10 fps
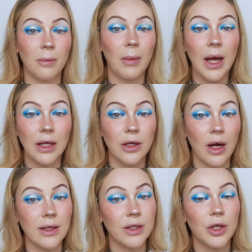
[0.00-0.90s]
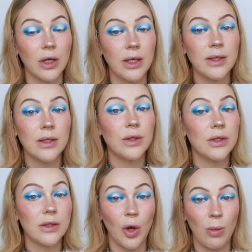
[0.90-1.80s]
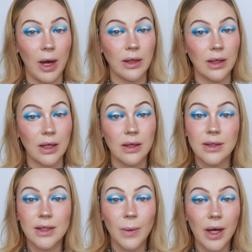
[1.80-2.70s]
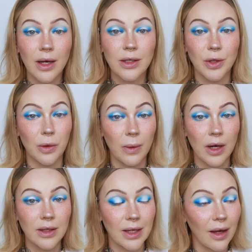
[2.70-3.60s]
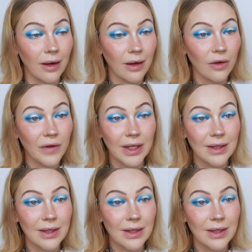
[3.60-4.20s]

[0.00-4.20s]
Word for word: My under eyes are creased so badly. This is why I don't wear a ton of